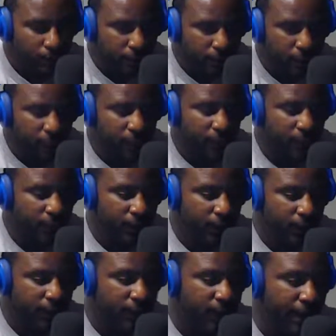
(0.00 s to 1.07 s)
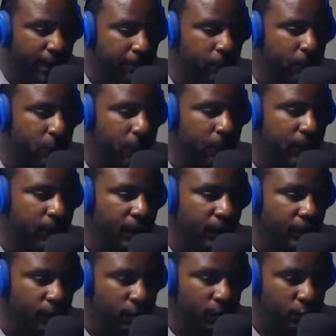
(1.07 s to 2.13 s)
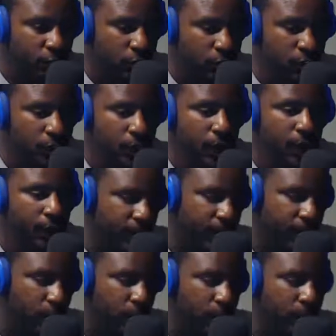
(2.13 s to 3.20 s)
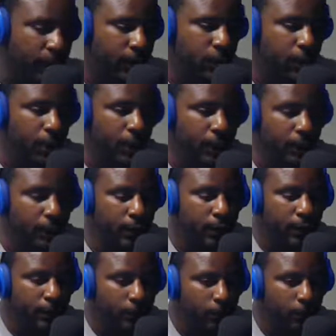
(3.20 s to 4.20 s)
and is capable of protecting his children, I think that would have been a good idea.